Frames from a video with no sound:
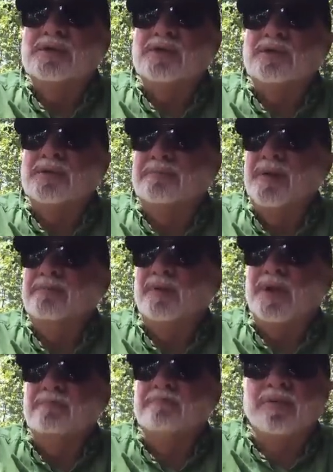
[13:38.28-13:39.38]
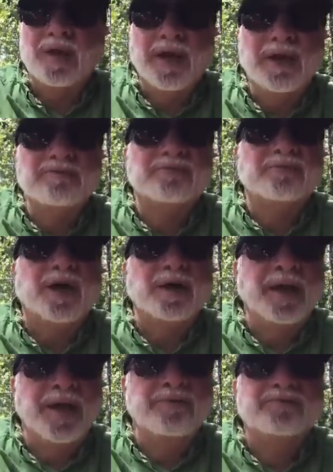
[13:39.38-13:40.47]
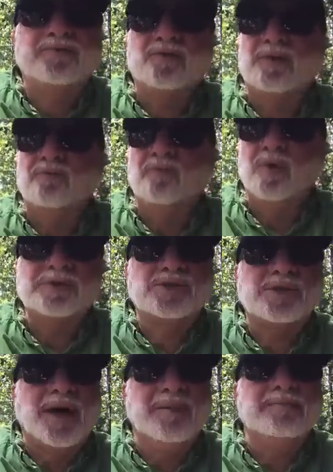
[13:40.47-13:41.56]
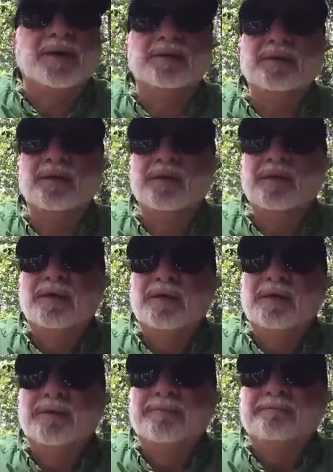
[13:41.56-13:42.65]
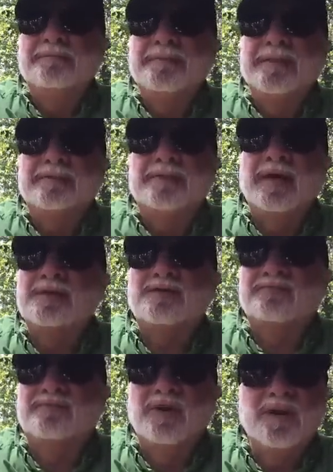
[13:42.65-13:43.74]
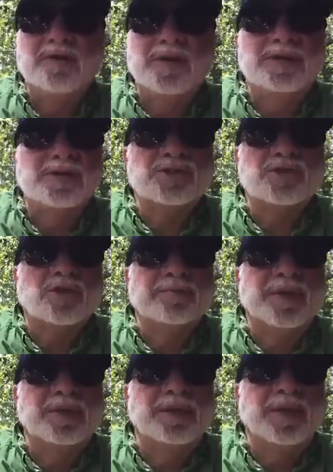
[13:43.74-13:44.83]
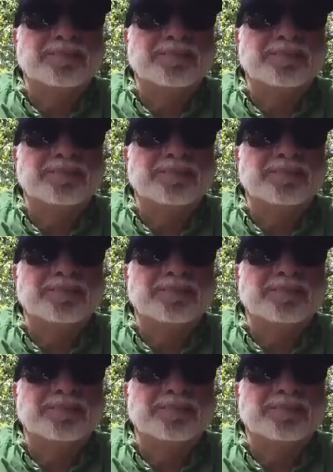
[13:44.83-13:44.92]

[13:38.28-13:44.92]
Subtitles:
so that people can plan ahead for what's coming, that's very disturbing and